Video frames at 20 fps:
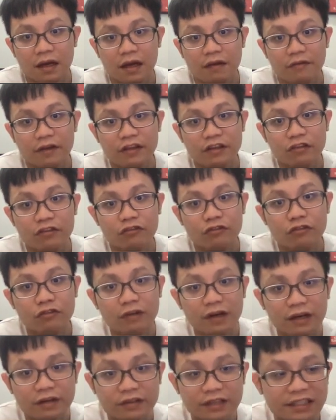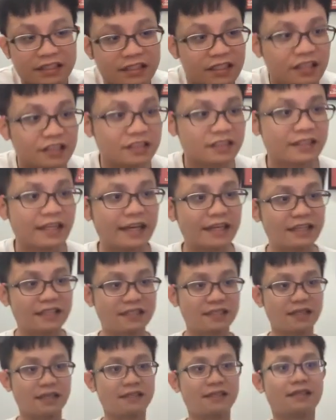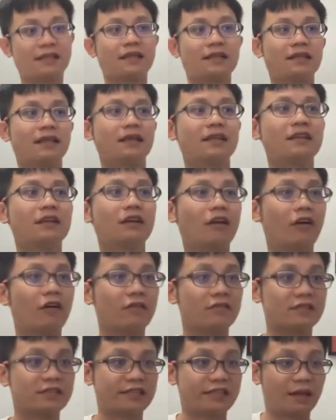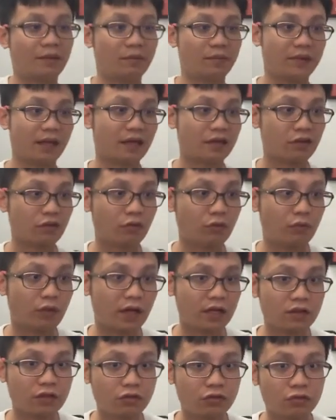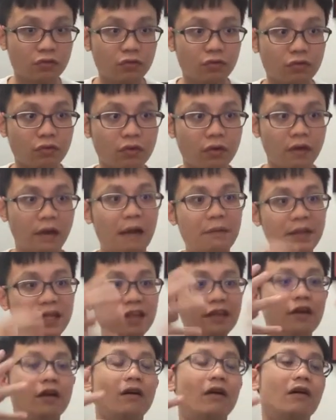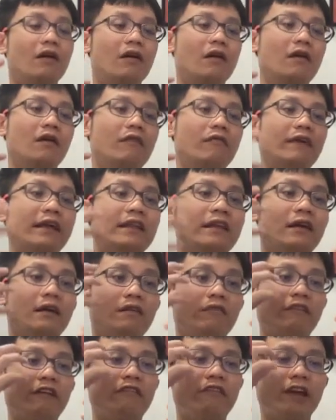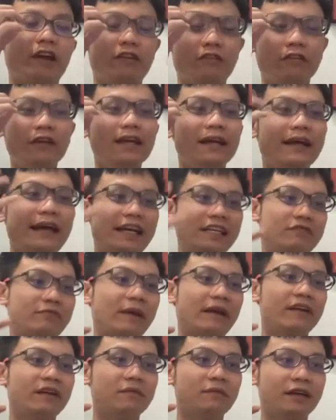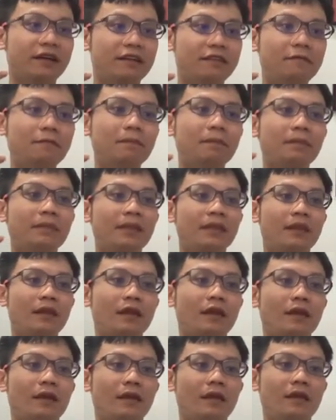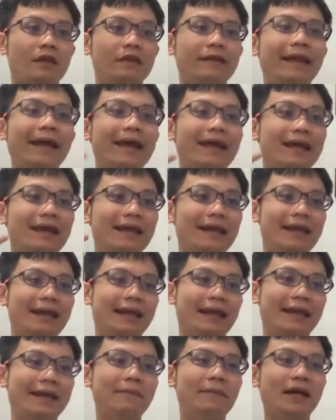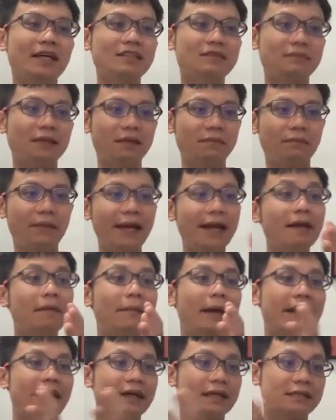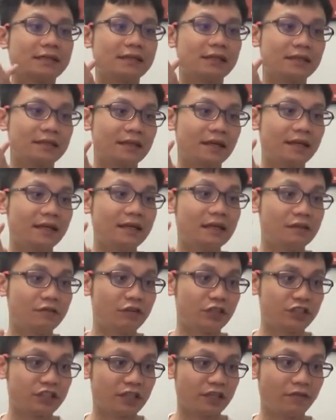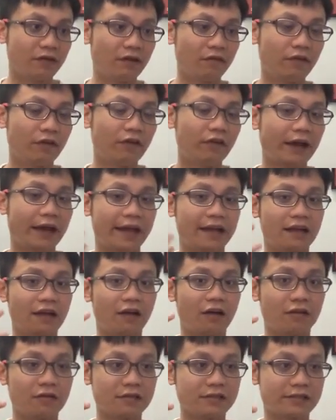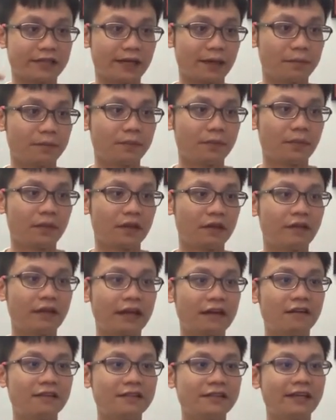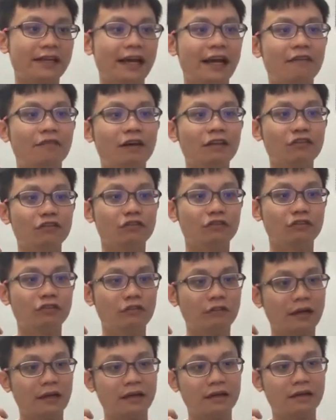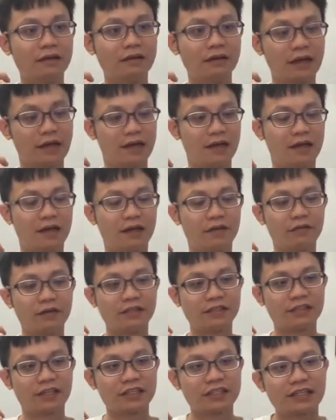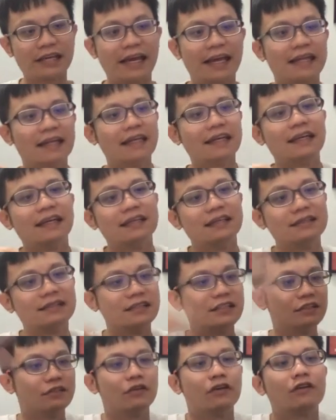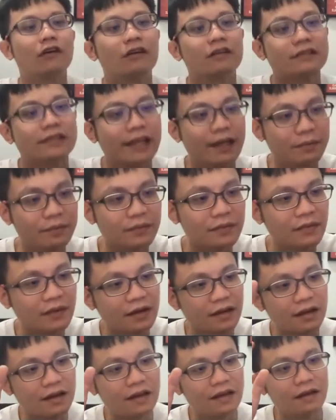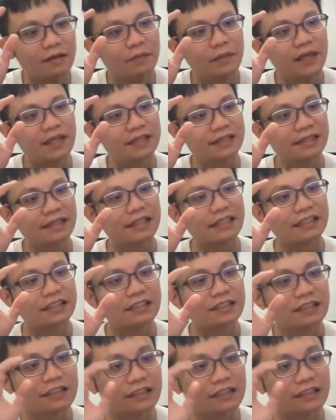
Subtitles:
When you do a research, there is a certain concept that you want to. I mean, when you're doing an experiment, that it must be backed by a certain literature review and concept. You cannot say I want to do a research and it is zero concept. Means is